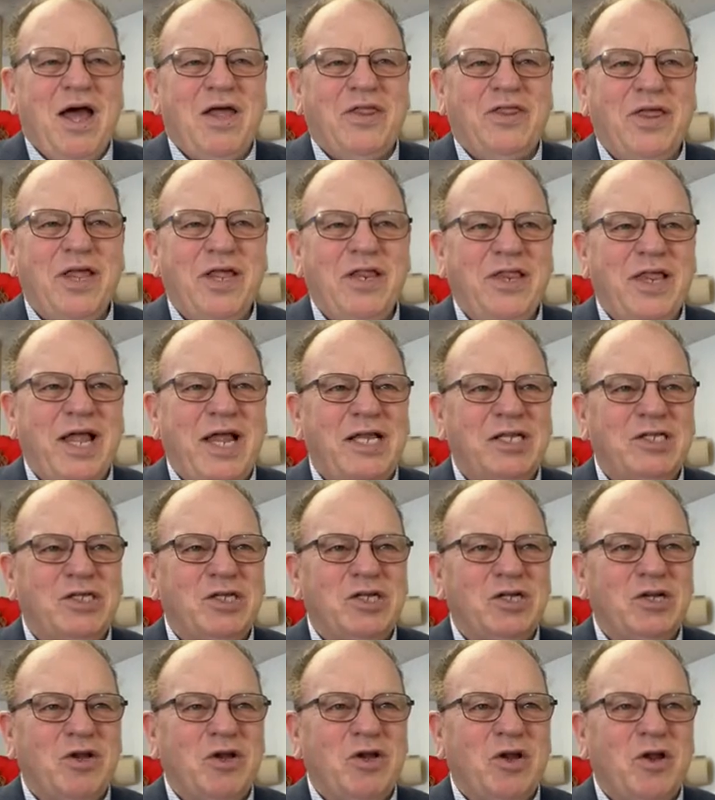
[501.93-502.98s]
I think
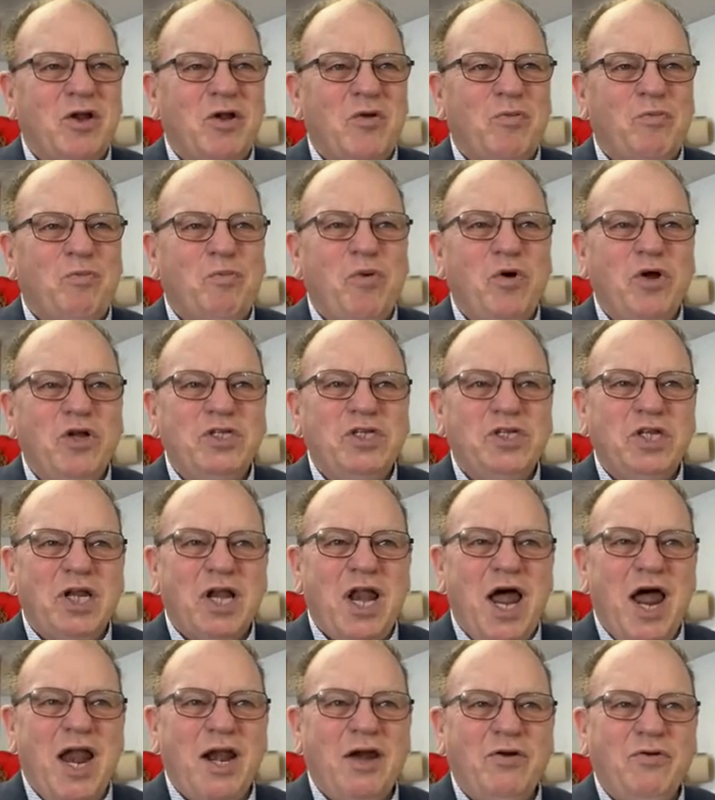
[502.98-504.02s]
that puts a
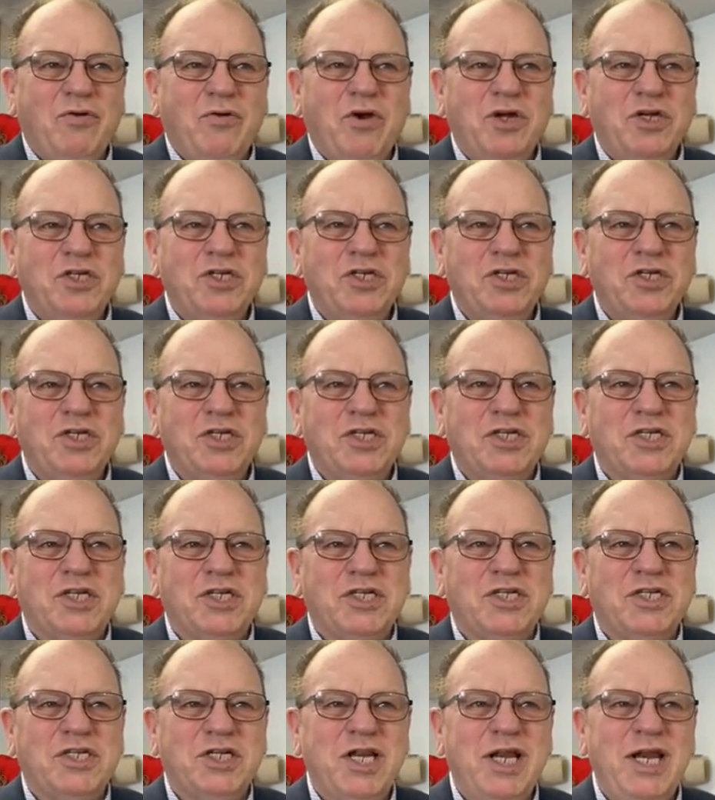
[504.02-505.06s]
lot of Christians
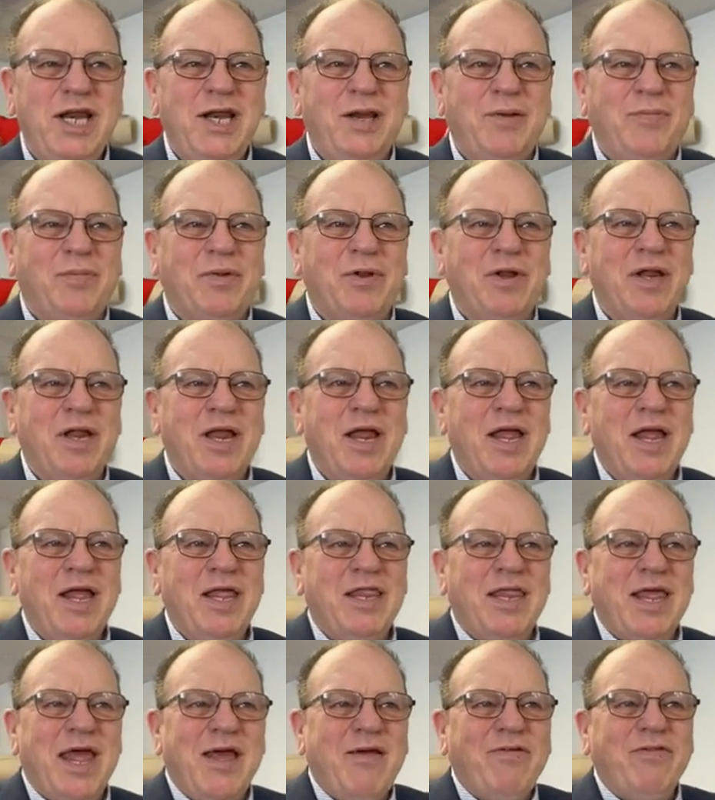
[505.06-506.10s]
to sleep.
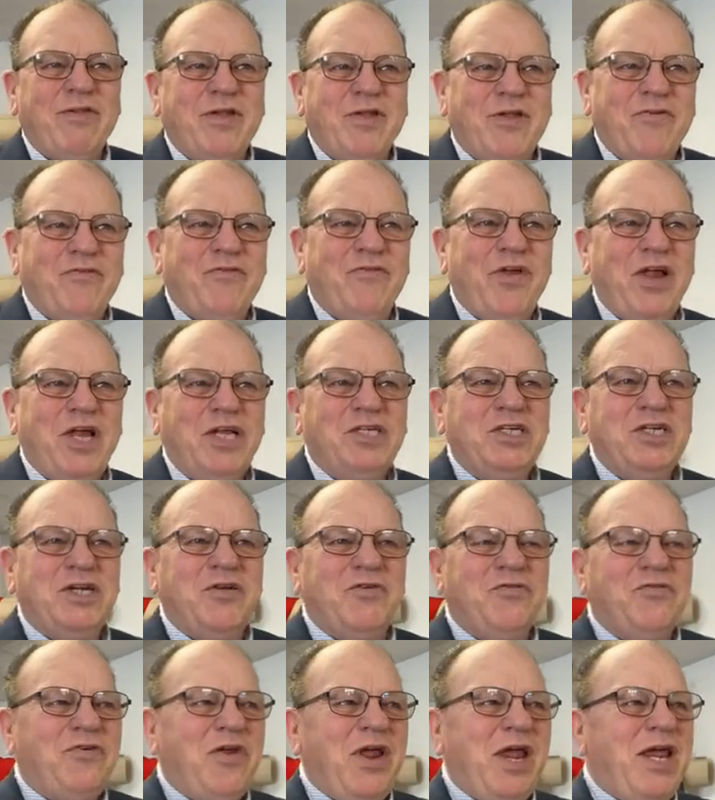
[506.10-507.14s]
They have the
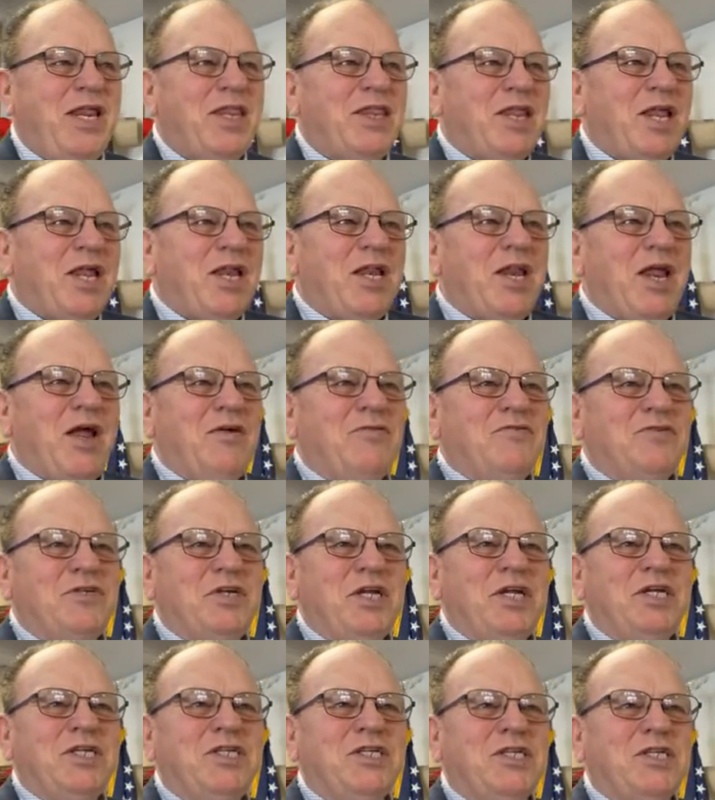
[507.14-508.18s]
confession of faith. They love
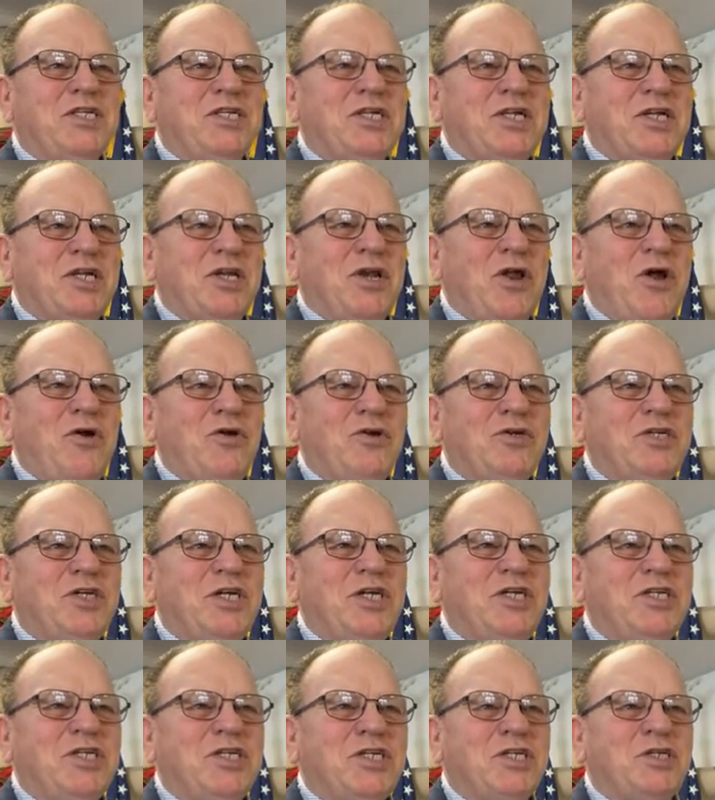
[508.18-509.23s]
Jesus and know
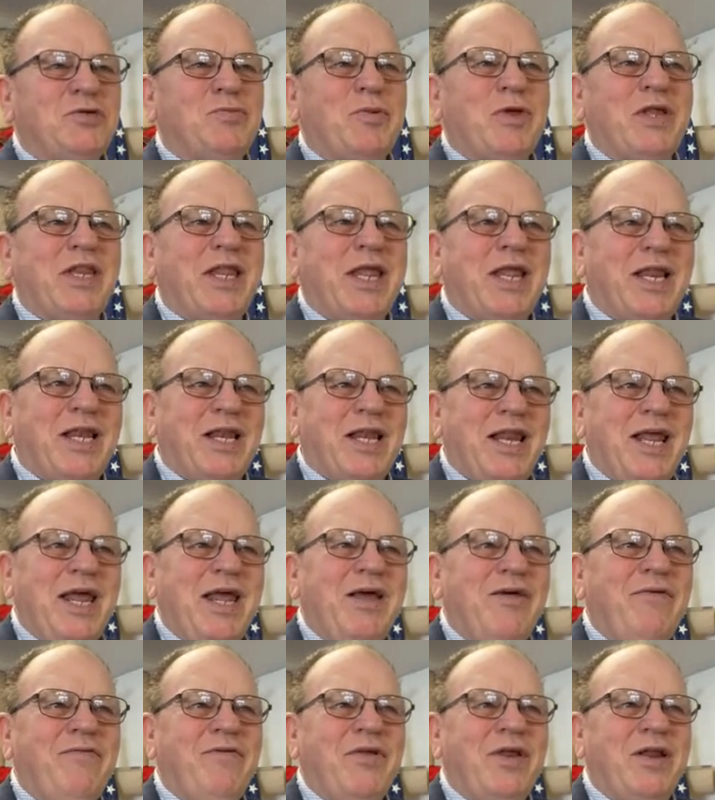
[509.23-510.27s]
Jesus, but they
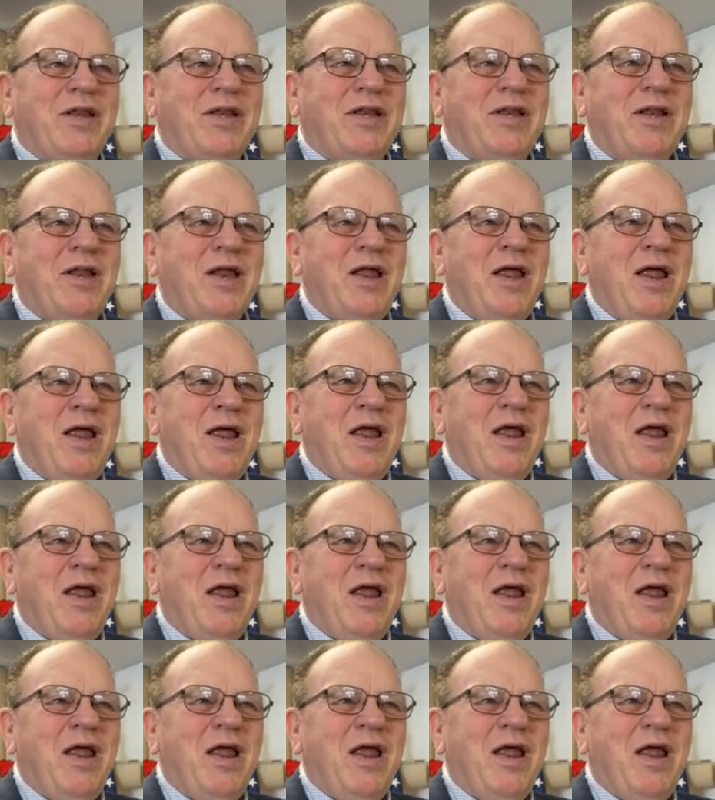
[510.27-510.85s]
live in